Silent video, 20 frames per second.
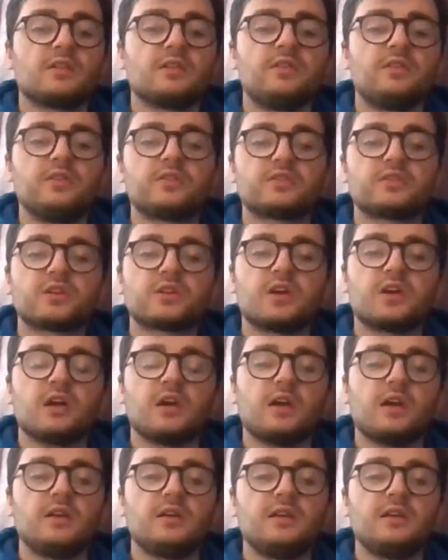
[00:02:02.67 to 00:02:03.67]
This
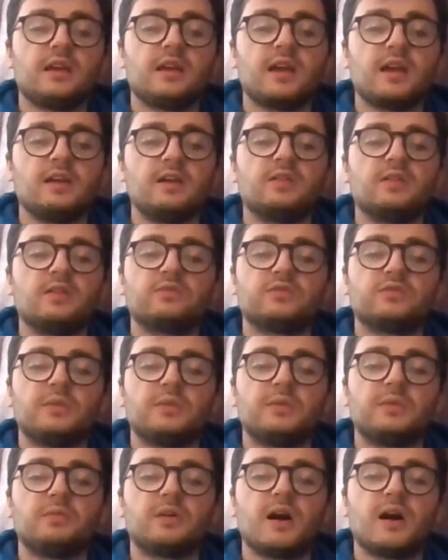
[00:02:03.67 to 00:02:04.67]
indicating from
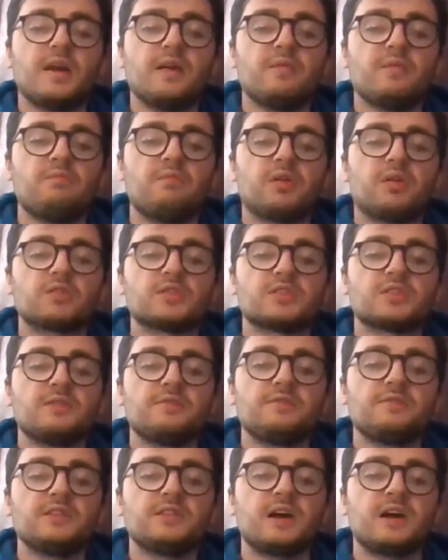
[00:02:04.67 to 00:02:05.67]
a bright and
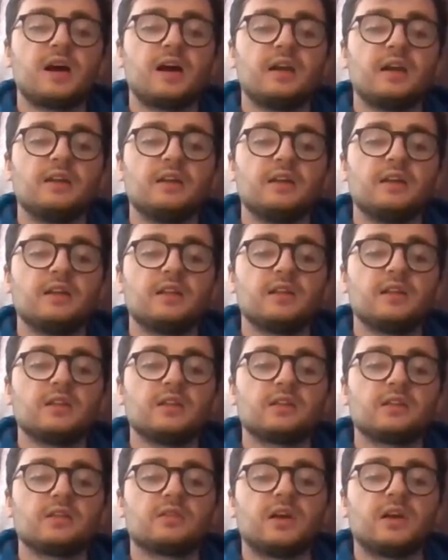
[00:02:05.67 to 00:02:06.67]
positive design
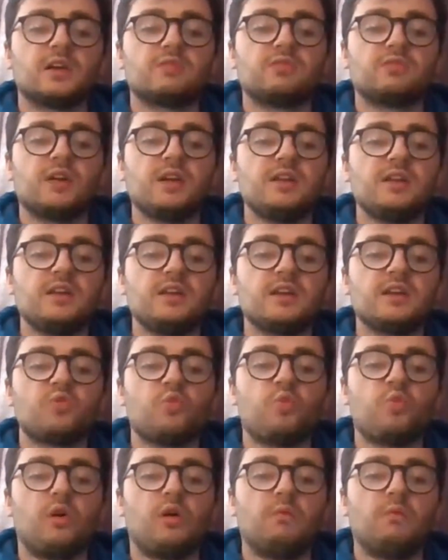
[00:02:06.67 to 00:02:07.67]
that radiates
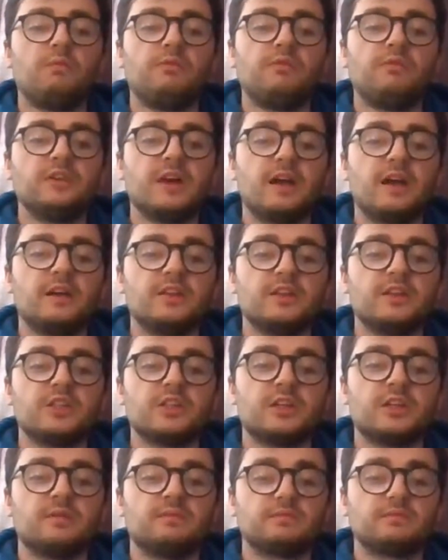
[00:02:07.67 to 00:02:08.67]
warmth and
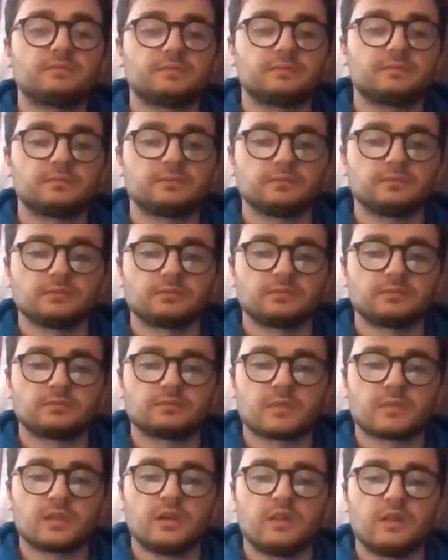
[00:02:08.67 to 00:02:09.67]
energy.
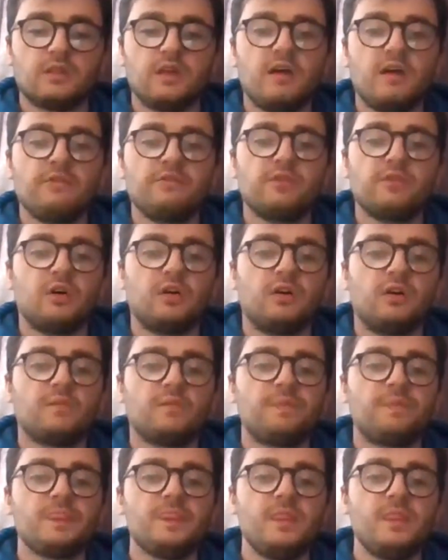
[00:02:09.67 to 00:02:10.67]
Therefore,
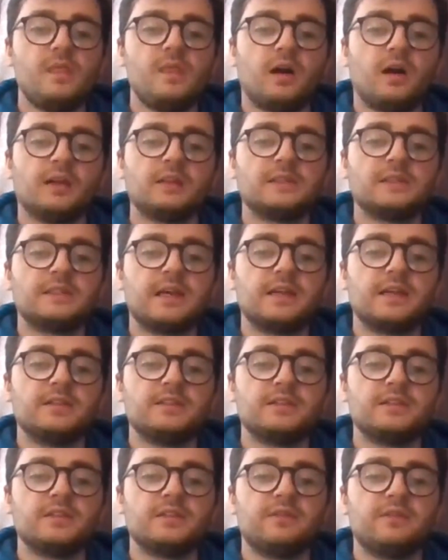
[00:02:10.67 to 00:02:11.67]
I intended
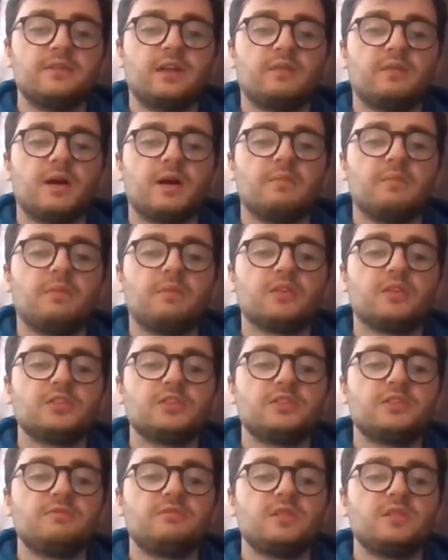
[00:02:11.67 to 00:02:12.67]
to develop my
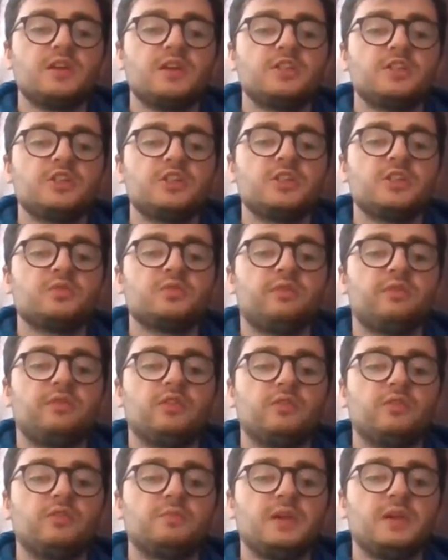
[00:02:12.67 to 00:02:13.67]
positive relationships with
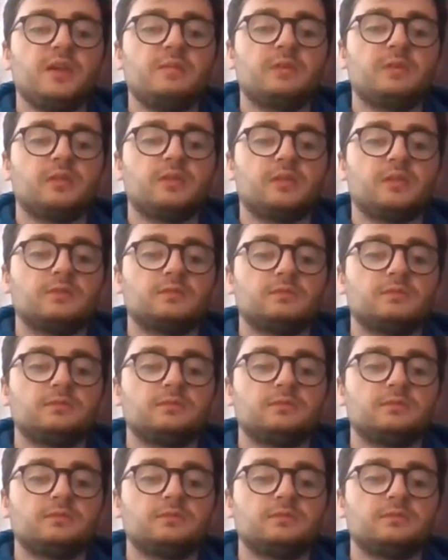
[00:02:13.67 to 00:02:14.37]
young people,